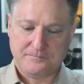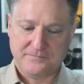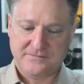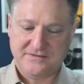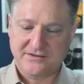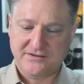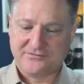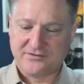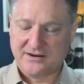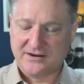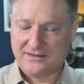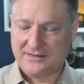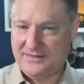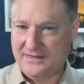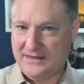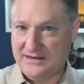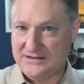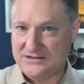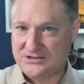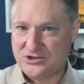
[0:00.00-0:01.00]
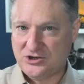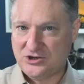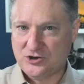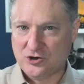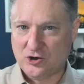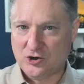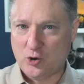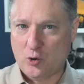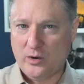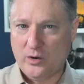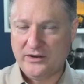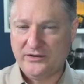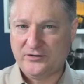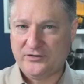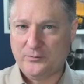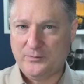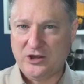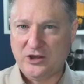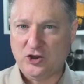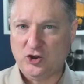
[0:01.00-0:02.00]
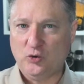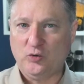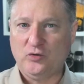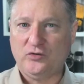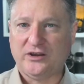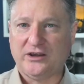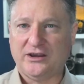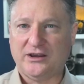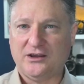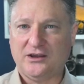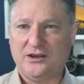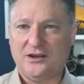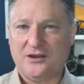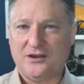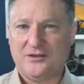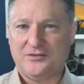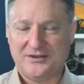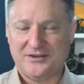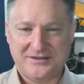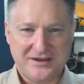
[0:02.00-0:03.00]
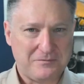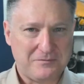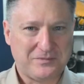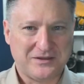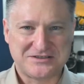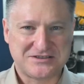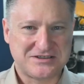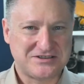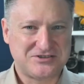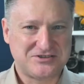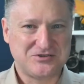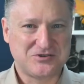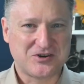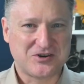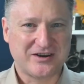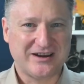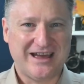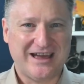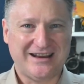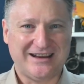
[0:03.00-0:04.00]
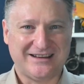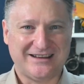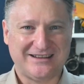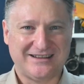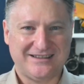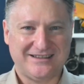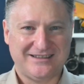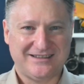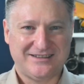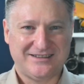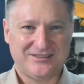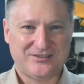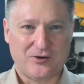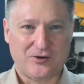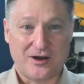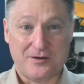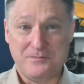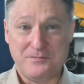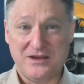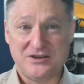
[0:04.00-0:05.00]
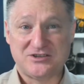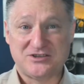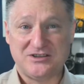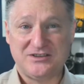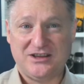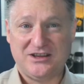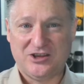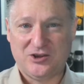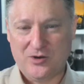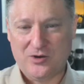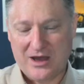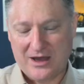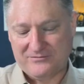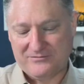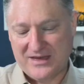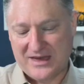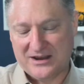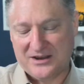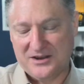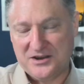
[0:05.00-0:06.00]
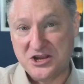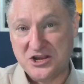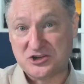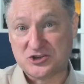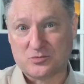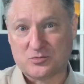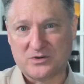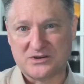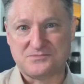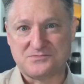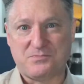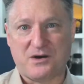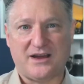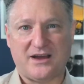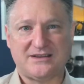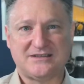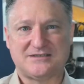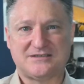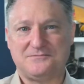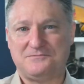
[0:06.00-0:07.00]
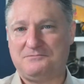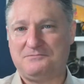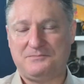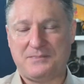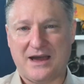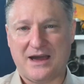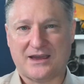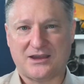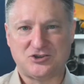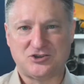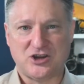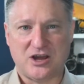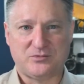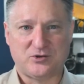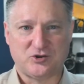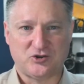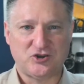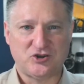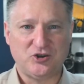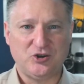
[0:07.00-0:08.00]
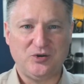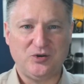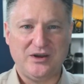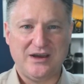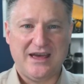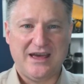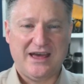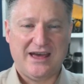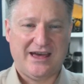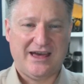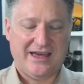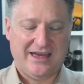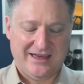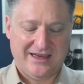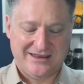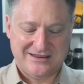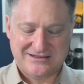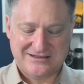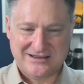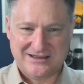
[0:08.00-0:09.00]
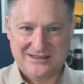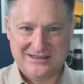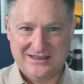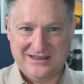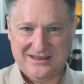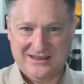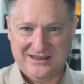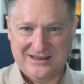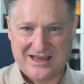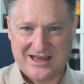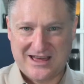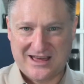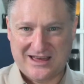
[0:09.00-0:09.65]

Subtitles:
different things, you're going to be using the templates that you created. So I mentioned that you have that initial response back in chapter 2 and the